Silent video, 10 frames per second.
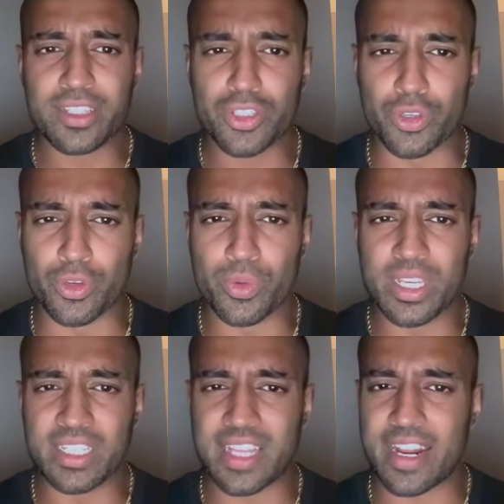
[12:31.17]
too
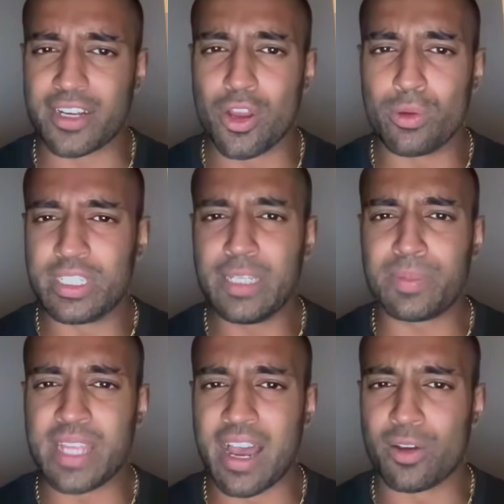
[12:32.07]
is that I know deep
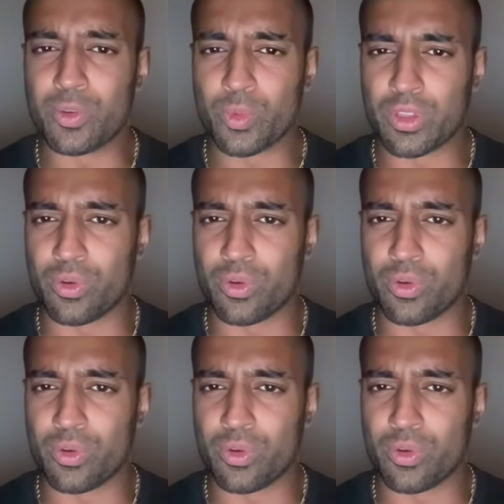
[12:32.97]
down with